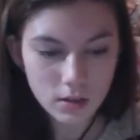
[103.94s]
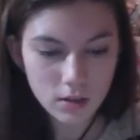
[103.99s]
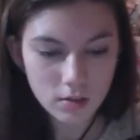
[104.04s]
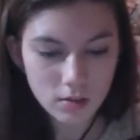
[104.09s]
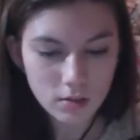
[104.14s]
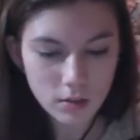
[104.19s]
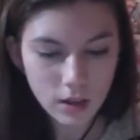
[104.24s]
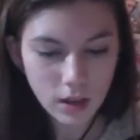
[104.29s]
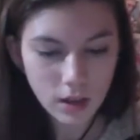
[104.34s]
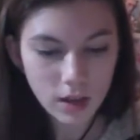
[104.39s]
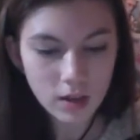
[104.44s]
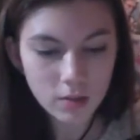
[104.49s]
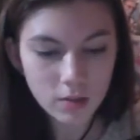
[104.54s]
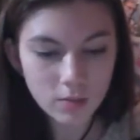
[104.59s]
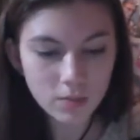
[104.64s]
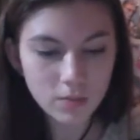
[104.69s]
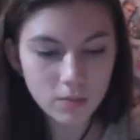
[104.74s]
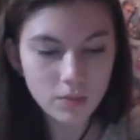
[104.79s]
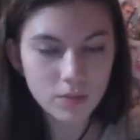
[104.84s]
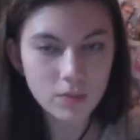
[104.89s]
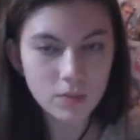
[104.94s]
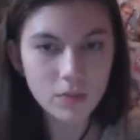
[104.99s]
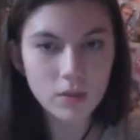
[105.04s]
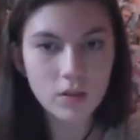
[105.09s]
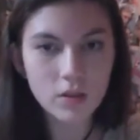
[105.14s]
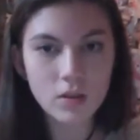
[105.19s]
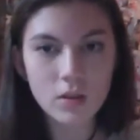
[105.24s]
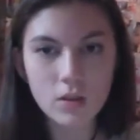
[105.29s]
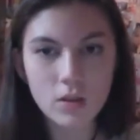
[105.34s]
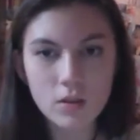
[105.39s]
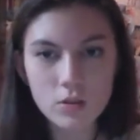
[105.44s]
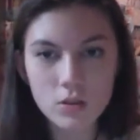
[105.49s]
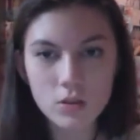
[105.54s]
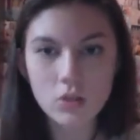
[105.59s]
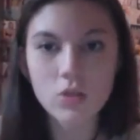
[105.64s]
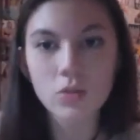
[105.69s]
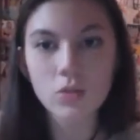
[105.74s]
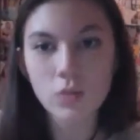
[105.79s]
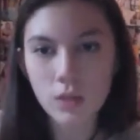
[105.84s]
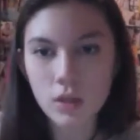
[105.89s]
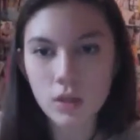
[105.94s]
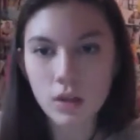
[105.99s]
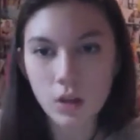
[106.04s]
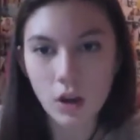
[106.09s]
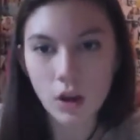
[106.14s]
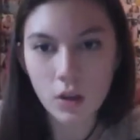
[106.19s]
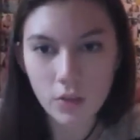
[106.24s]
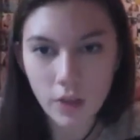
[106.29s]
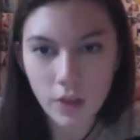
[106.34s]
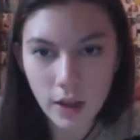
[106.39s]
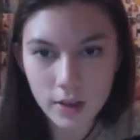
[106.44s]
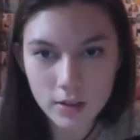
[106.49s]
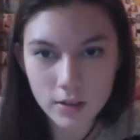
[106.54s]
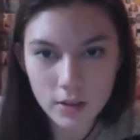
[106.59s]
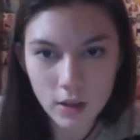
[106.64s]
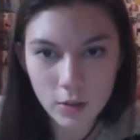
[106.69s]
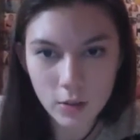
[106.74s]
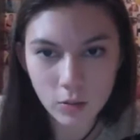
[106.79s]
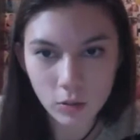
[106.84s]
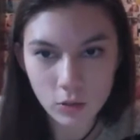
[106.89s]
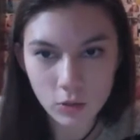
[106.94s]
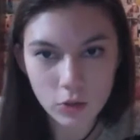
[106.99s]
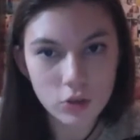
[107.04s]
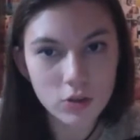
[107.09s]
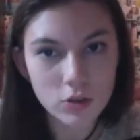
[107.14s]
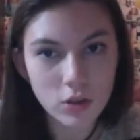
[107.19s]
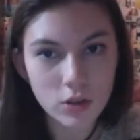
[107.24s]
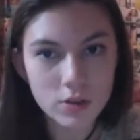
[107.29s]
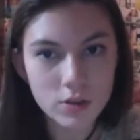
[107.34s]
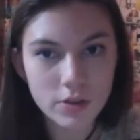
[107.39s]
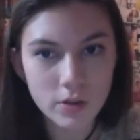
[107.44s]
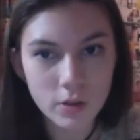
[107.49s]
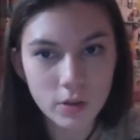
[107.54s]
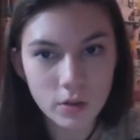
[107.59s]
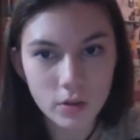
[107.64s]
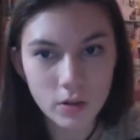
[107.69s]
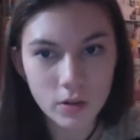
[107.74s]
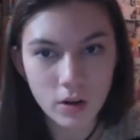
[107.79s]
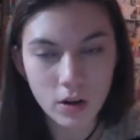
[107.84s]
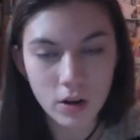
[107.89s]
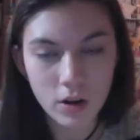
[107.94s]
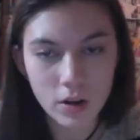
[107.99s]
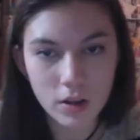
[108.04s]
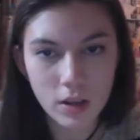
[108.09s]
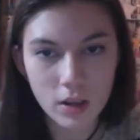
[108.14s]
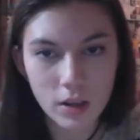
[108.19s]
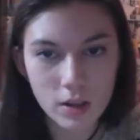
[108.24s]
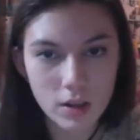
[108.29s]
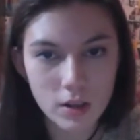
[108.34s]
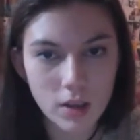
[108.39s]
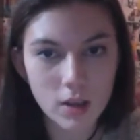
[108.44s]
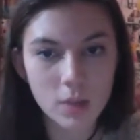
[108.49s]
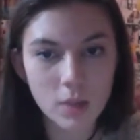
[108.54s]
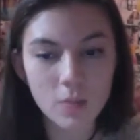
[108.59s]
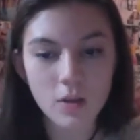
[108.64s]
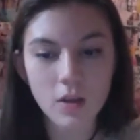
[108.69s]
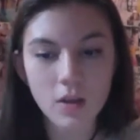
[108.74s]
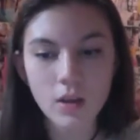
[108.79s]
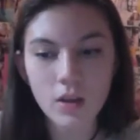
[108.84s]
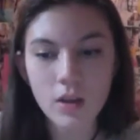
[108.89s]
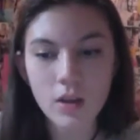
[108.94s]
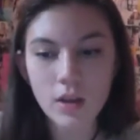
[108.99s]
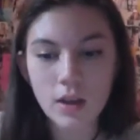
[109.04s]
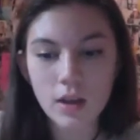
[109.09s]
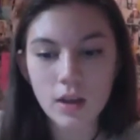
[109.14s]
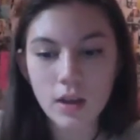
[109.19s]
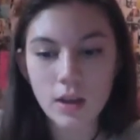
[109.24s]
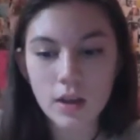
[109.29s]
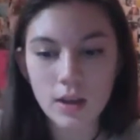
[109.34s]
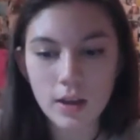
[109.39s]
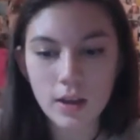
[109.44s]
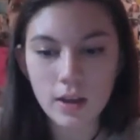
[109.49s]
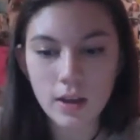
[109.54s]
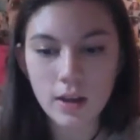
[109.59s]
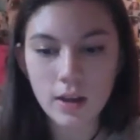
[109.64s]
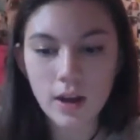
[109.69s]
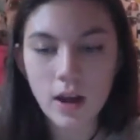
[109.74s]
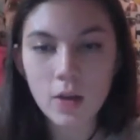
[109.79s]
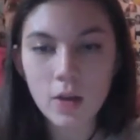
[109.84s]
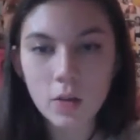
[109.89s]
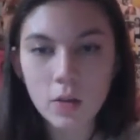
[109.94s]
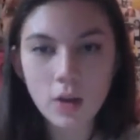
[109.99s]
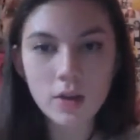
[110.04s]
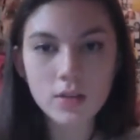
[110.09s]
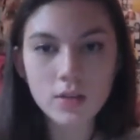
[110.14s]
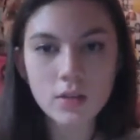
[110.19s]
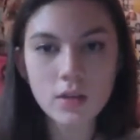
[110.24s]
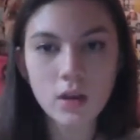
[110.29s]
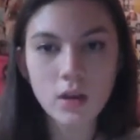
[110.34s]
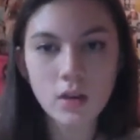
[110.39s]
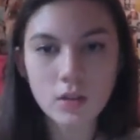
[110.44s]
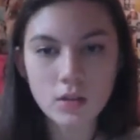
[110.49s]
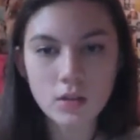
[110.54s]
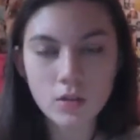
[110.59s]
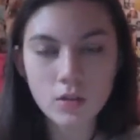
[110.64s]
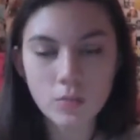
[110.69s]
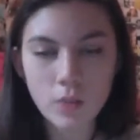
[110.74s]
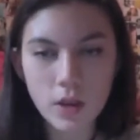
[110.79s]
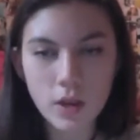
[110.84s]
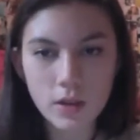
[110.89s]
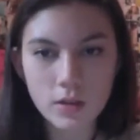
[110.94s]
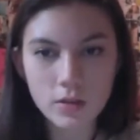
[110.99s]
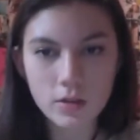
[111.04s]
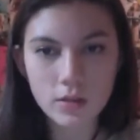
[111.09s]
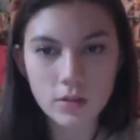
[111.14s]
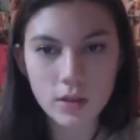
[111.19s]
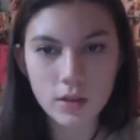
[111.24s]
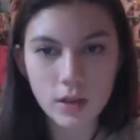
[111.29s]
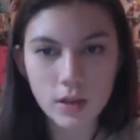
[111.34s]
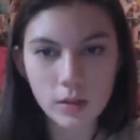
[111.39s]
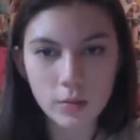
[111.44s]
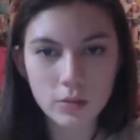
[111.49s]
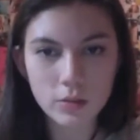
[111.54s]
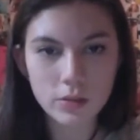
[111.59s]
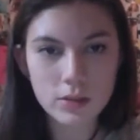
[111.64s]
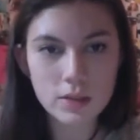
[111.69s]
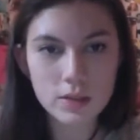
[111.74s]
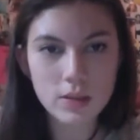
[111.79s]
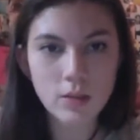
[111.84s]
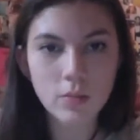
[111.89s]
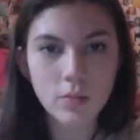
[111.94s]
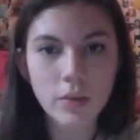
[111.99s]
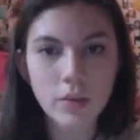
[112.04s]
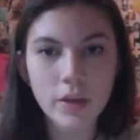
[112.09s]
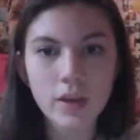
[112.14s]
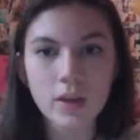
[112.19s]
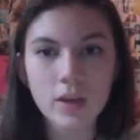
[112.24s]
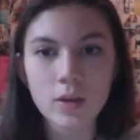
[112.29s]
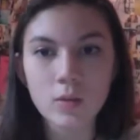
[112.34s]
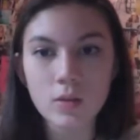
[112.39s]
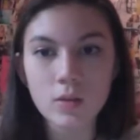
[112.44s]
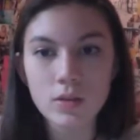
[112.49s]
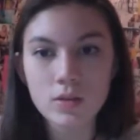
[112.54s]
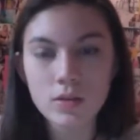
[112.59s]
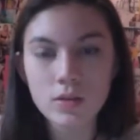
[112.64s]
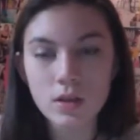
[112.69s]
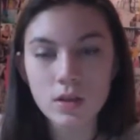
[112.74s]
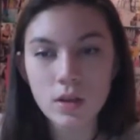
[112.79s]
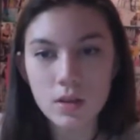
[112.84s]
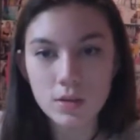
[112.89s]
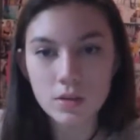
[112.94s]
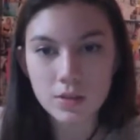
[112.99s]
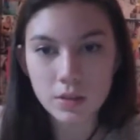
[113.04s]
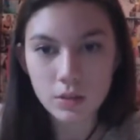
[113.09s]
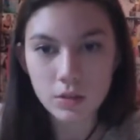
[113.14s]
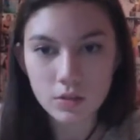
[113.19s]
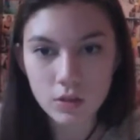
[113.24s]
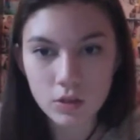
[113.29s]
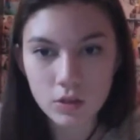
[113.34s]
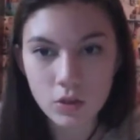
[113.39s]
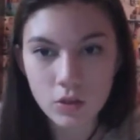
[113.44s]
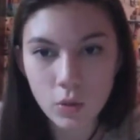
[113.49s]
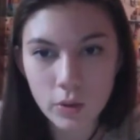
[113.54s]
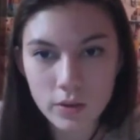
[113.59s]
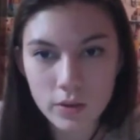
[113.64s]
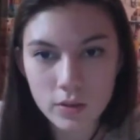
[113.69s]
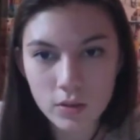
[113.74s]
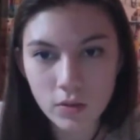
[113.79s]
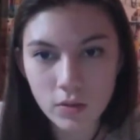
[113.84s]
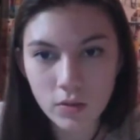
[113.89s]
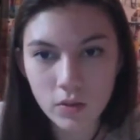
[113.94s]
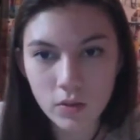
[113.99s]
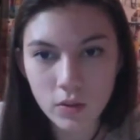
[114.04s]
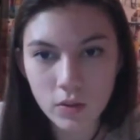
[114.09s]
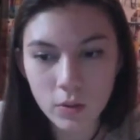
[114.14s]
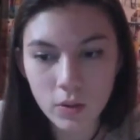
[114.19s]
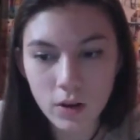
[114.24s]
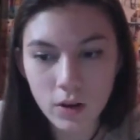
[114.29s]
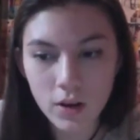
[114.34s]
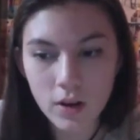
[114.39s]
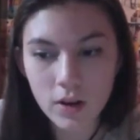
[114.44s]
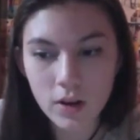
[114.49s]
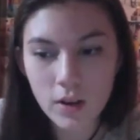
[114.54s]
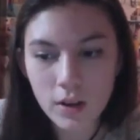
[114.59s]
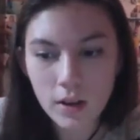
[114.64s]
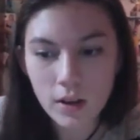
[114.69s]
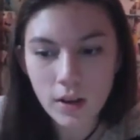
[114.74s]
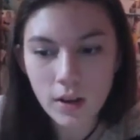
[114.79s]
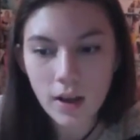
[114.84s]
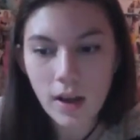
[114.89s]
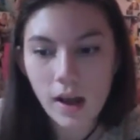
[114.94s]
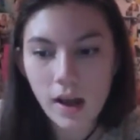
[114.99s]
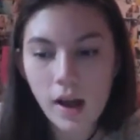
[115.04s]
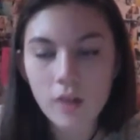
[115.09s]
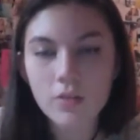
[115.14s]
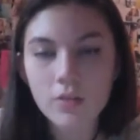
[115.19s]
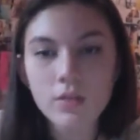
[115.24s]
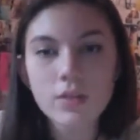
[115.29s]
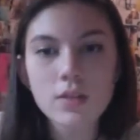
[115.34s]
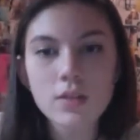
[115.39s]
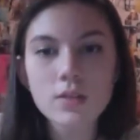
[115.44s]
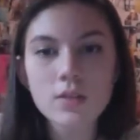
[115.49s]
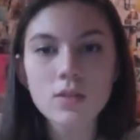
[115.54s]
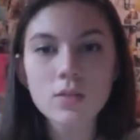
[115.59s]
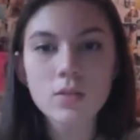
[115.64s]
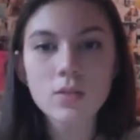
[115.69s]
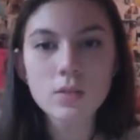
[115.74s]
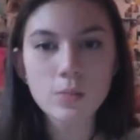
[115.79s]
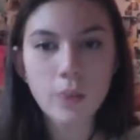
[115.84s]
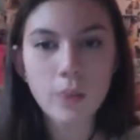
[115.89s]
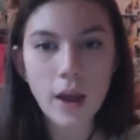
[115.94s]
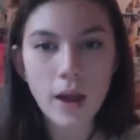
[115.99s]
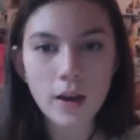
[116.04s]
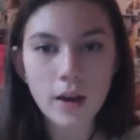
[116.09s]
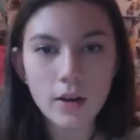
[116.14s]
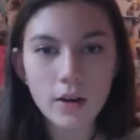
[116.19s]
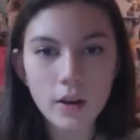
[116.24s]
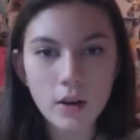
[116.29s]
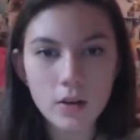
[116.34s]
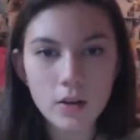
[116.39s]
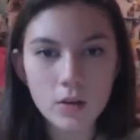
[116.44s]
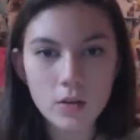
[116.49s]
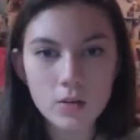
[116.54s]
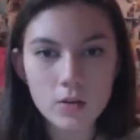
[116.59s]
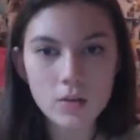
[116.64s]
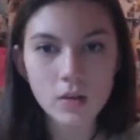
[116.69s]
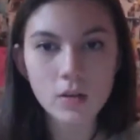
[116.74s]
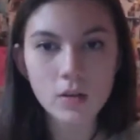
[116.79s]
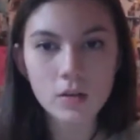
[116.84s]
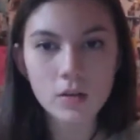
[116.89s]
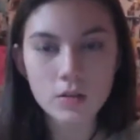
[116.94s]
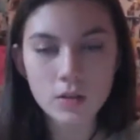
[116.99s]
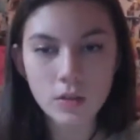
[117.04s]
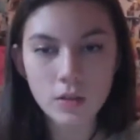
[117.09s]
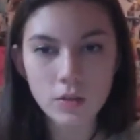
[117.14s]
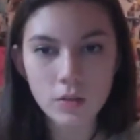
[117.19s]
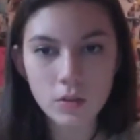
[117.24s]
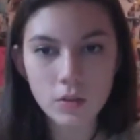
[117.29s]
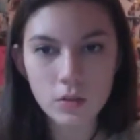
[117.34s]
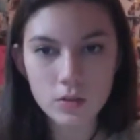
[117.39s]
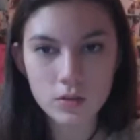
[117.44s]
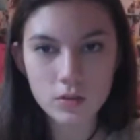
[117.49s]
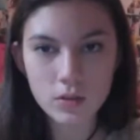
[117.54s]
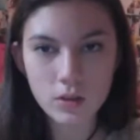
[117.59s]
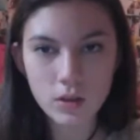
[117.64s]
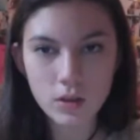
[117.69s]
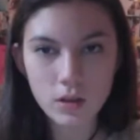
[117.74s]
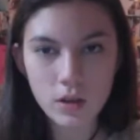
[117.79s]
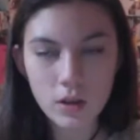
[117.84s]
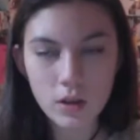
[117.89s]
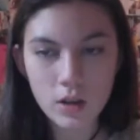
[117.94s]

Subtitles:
game. So you eat on that table, which is also an arcade game. And I wanted to also make the table seem like it was tilted towards the viewer. However, since it was the background, it was a little difficult to